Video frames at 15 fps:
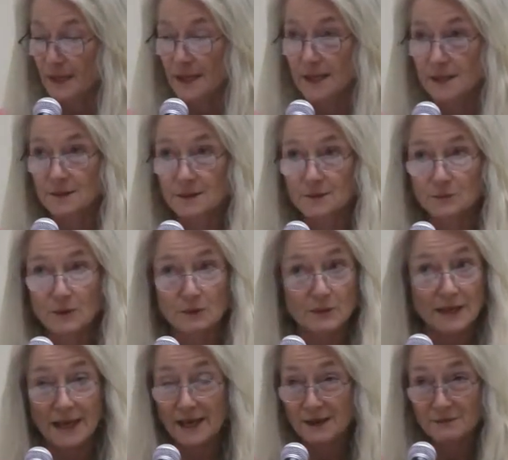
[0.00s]
And what
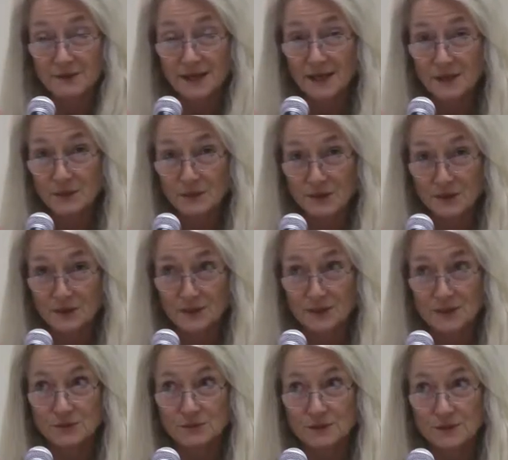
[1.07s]
we have now, though,
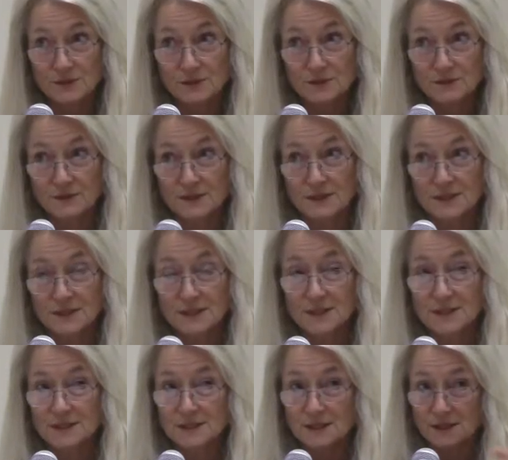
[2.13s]
as a result of this,
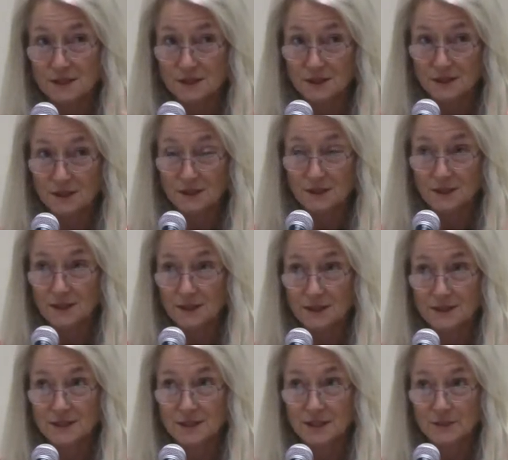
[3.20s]
is an
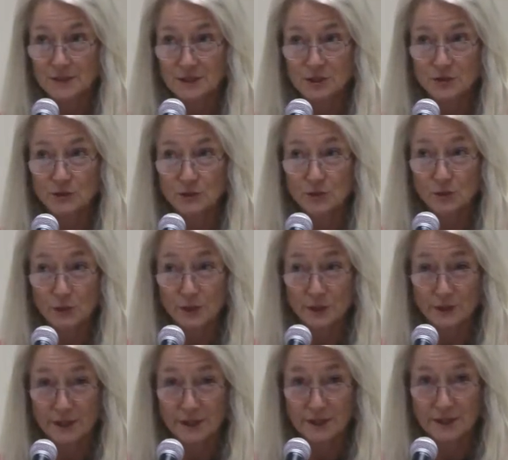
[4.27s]
online database you can
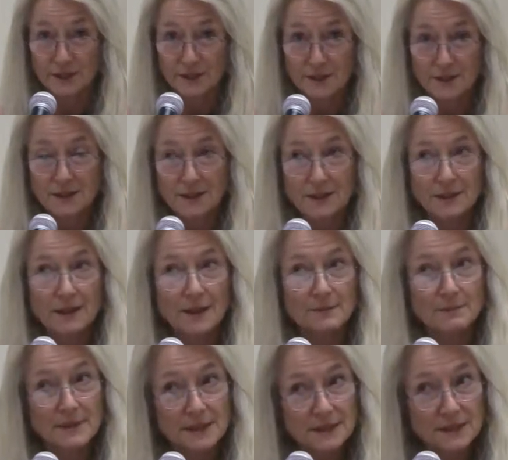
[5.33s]
query.
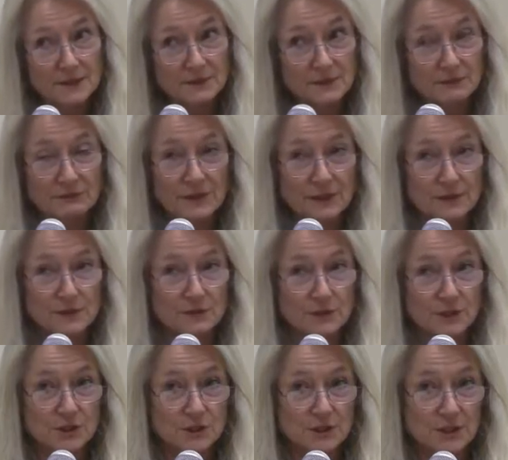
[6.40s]
Not many of the files are
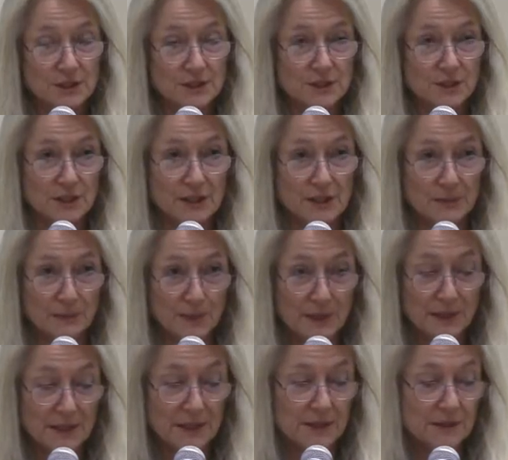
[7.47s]
digitized yet,
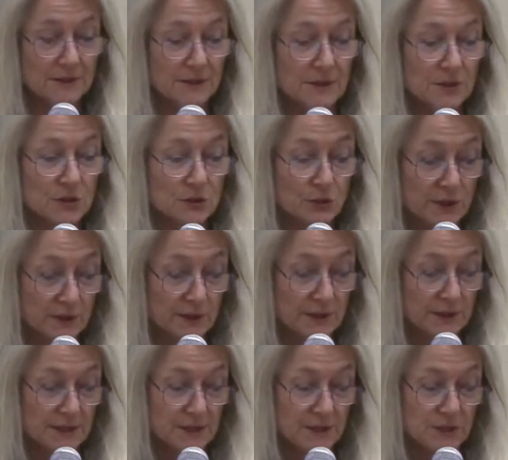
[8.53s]
but this
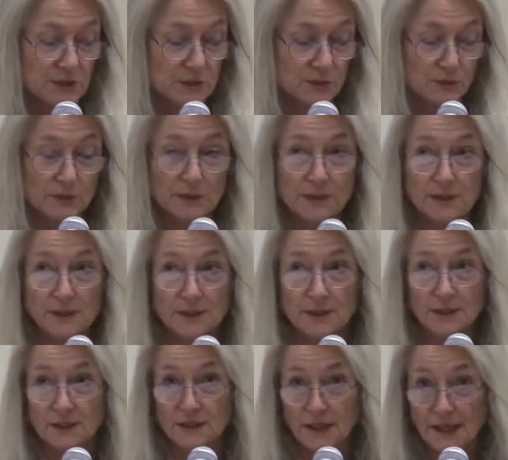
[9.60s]
query system
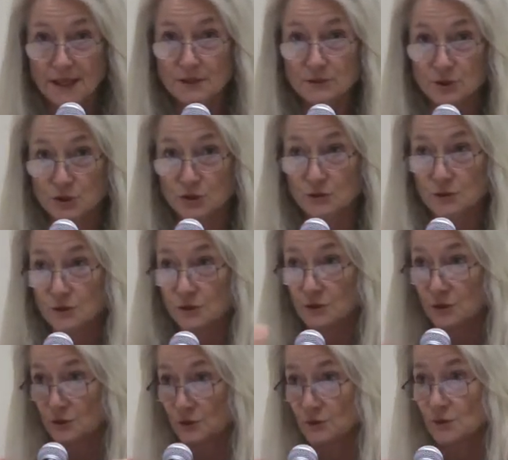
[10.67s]
really allows you to
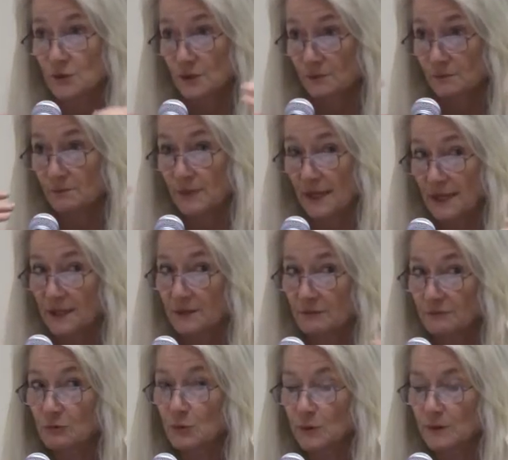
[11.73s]
do some back
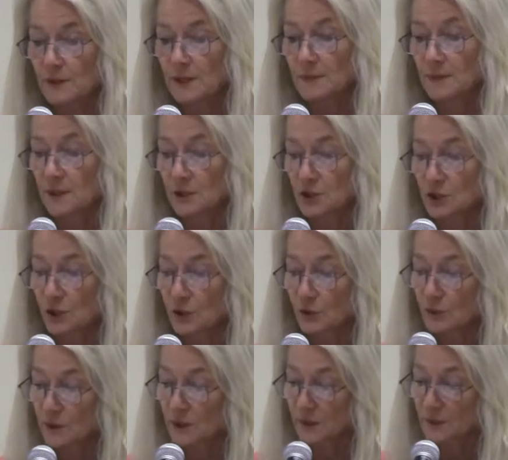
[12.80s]
and forth, and I'm going to show
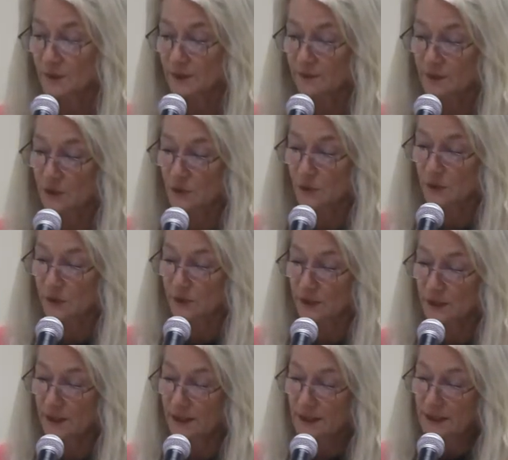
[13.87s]
you a couple of the
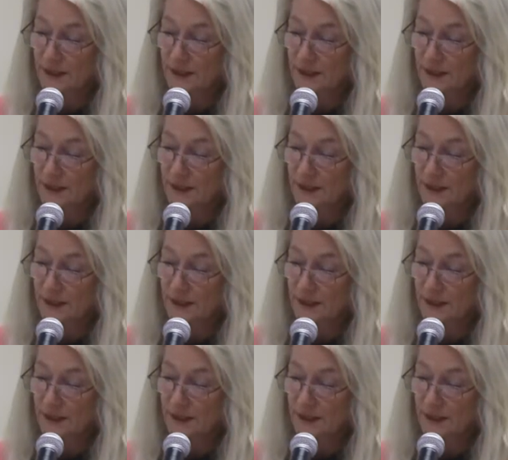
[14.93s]
query